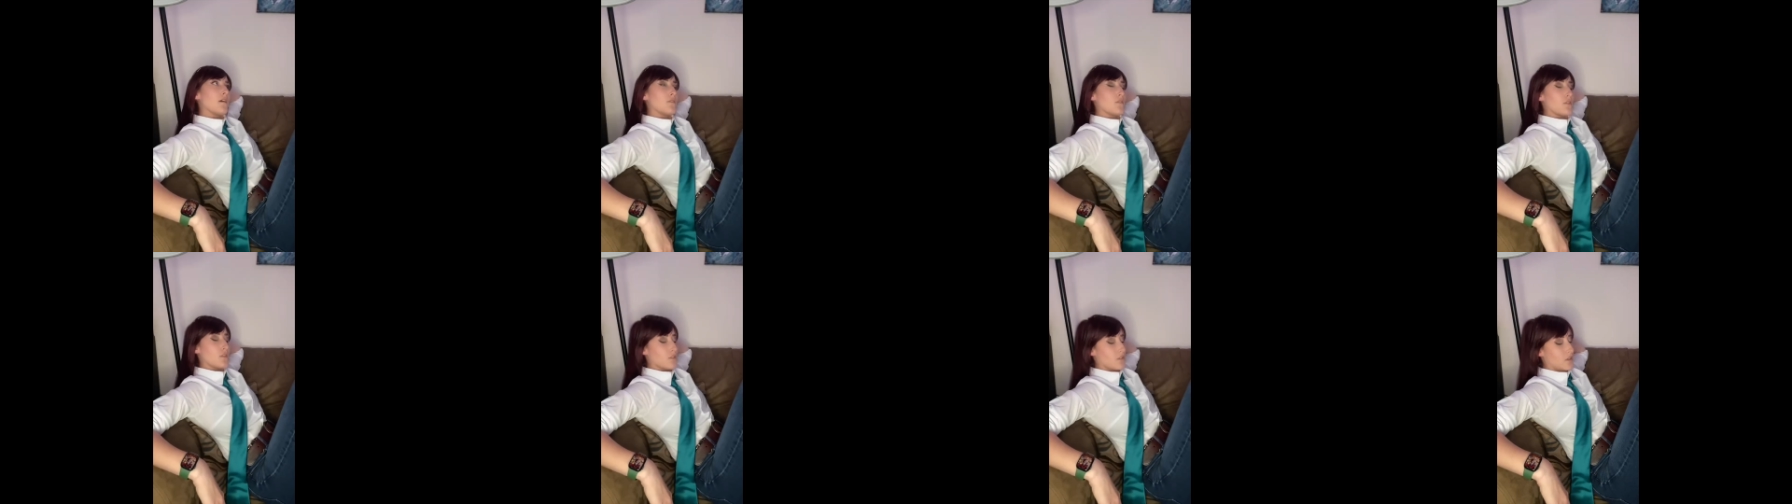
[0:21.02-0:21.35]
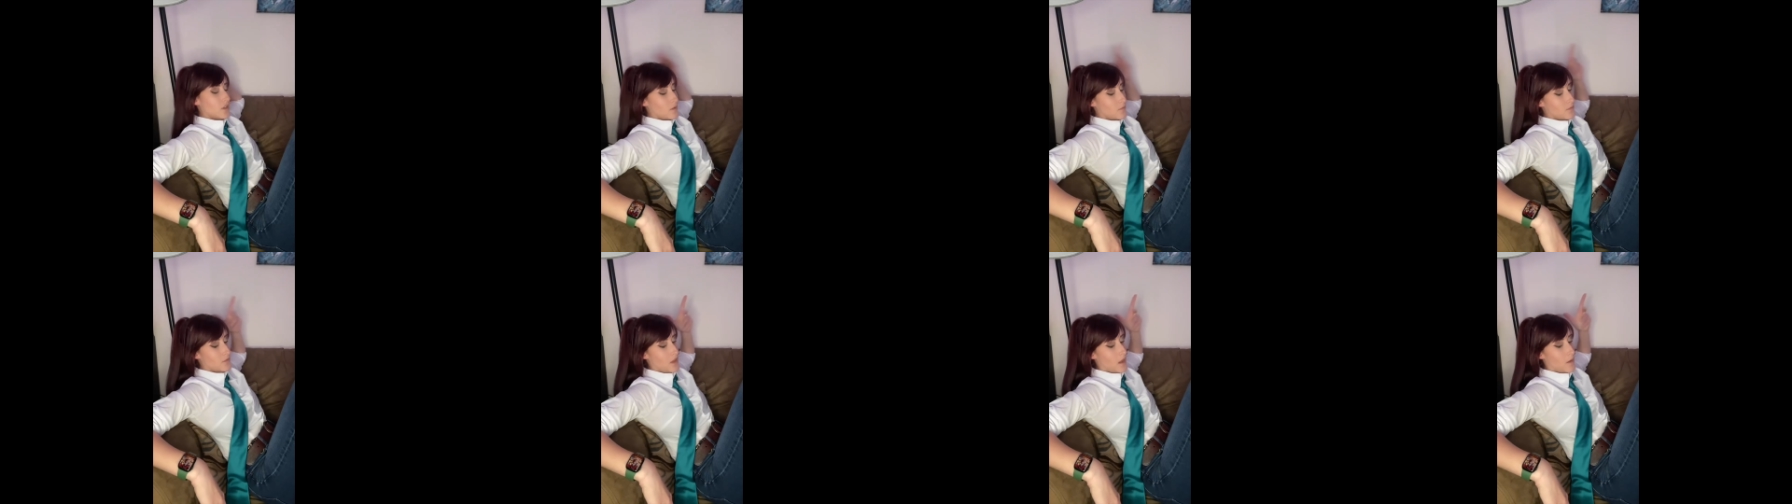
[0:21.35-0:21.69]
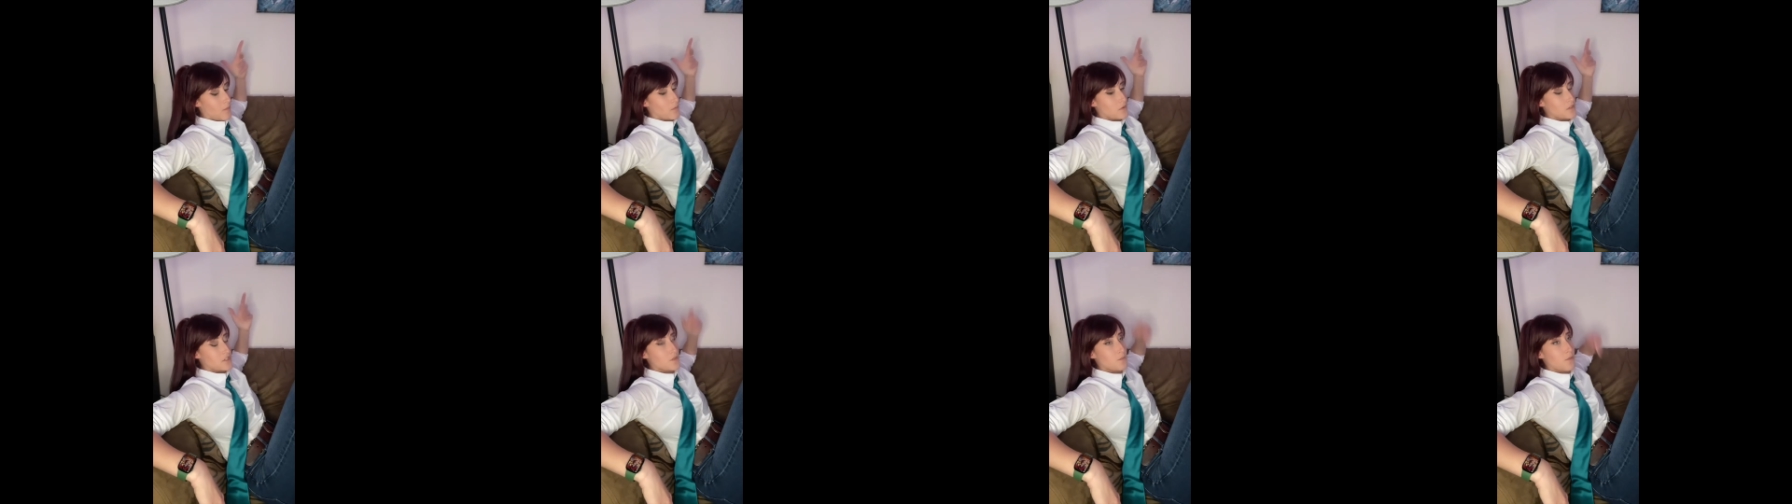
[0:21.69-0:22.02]
if this keeps
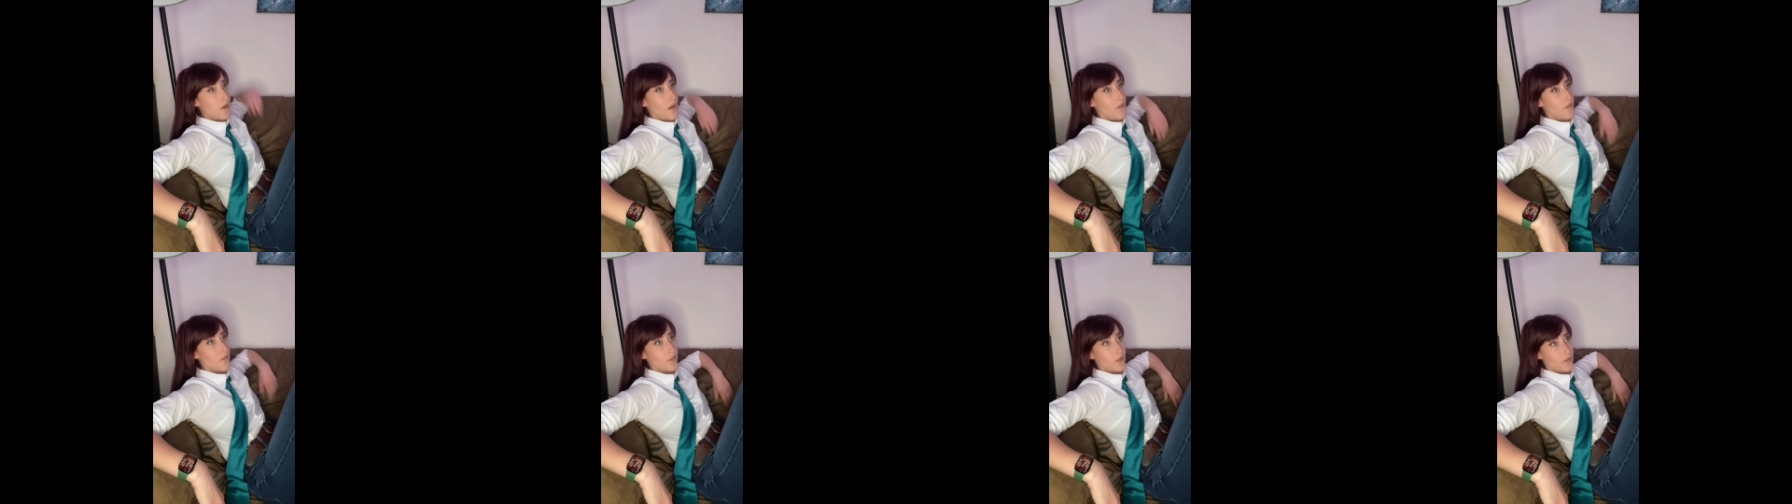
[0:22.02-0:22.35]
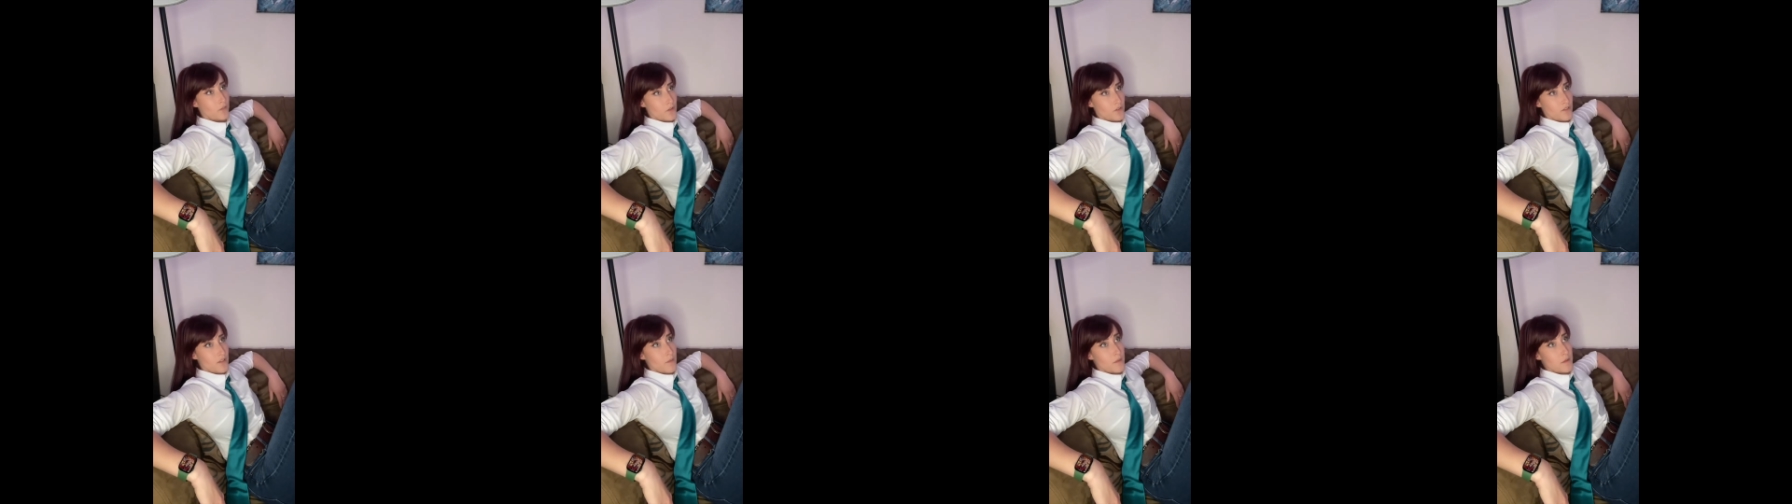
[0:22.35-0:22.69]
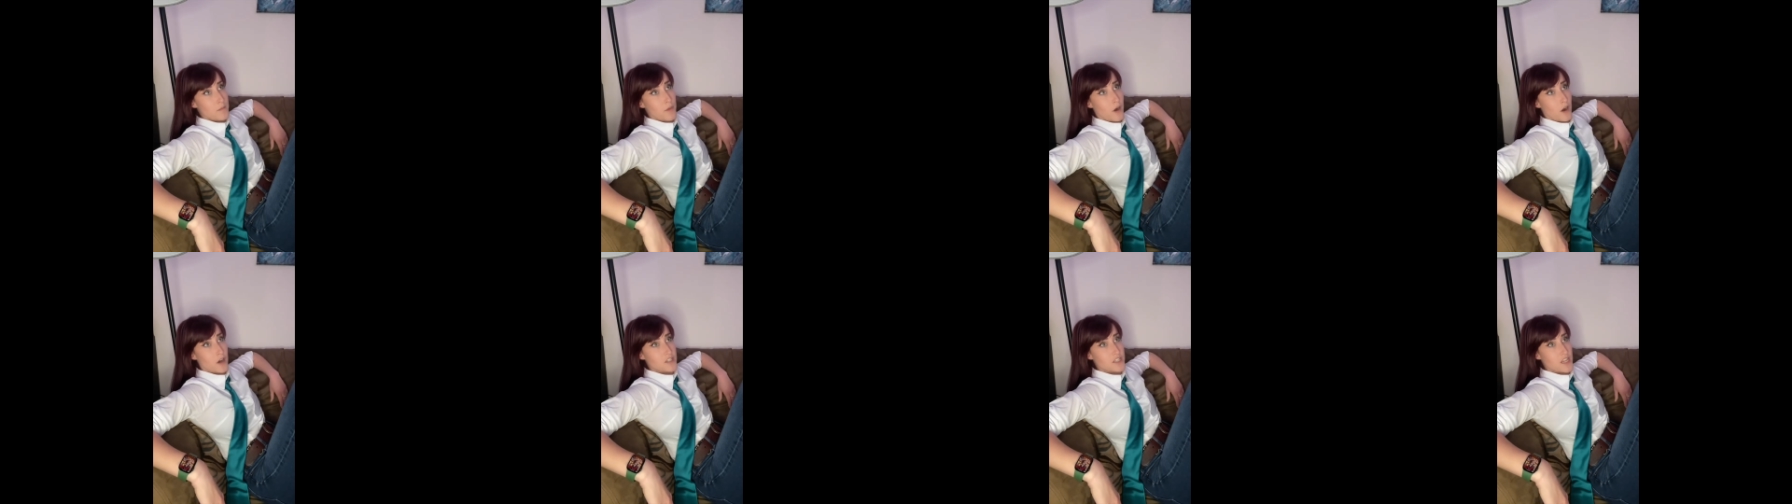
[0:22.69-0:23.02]
up, we should probably look for
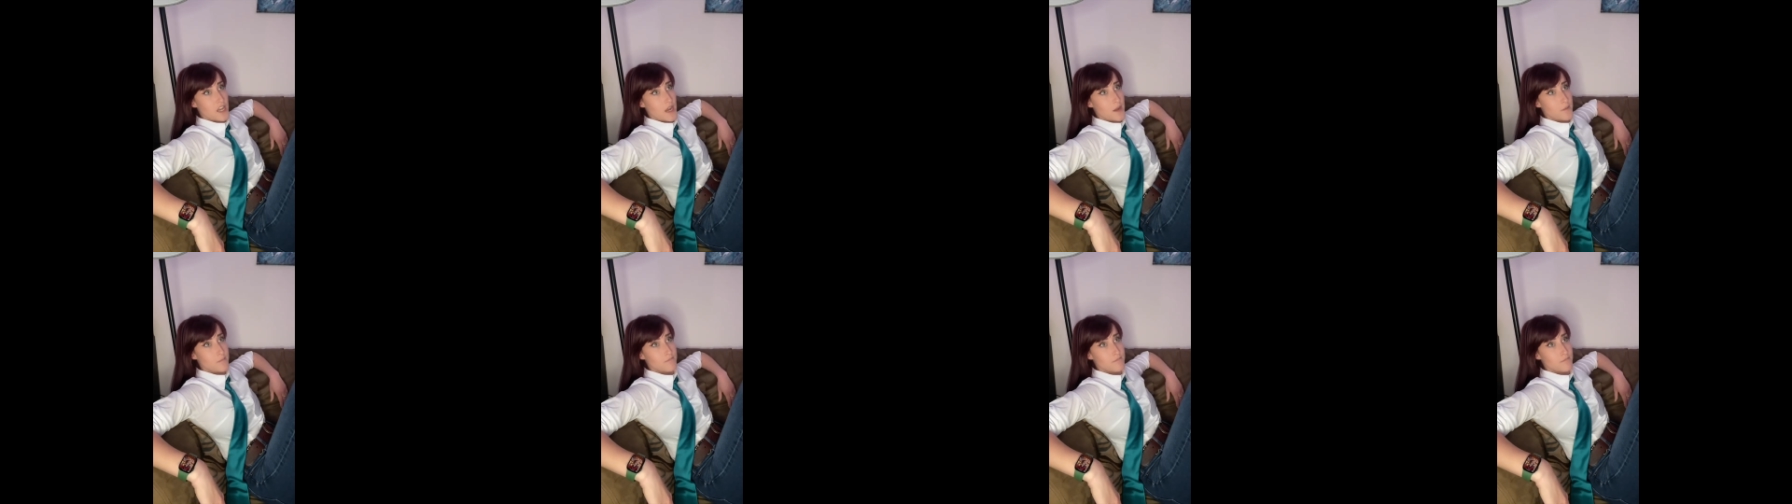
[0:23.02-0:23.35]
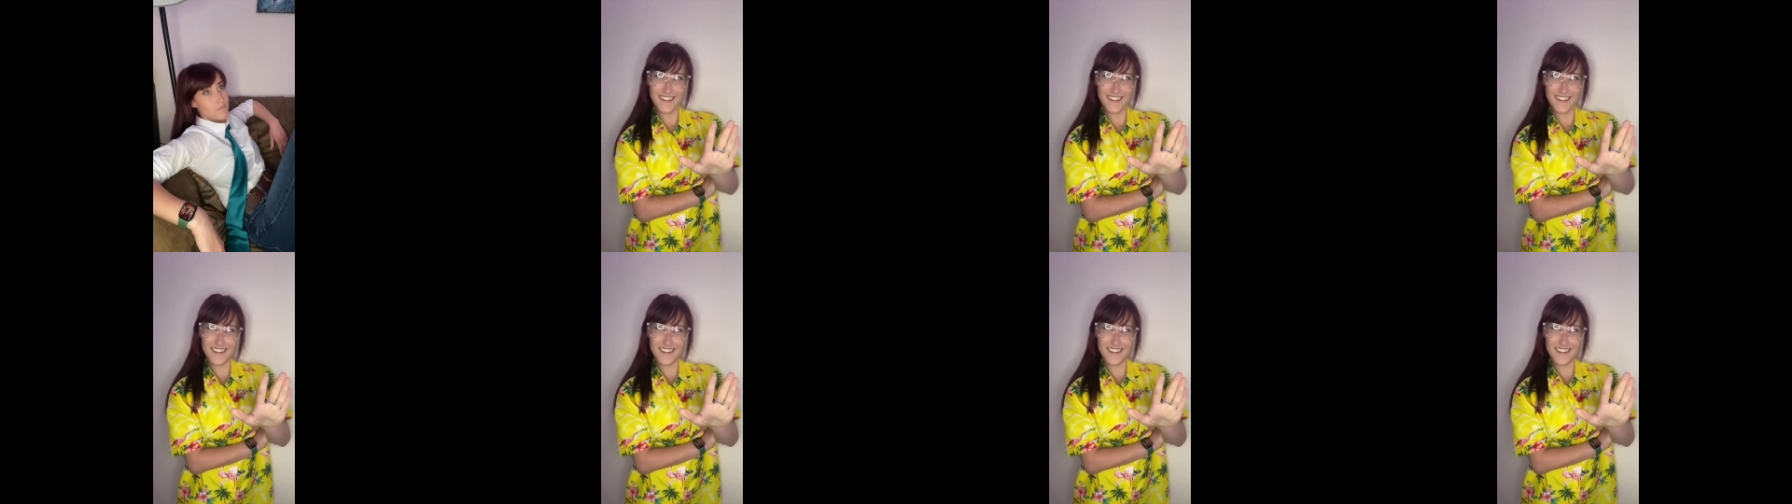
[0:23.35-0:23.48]
something part-time.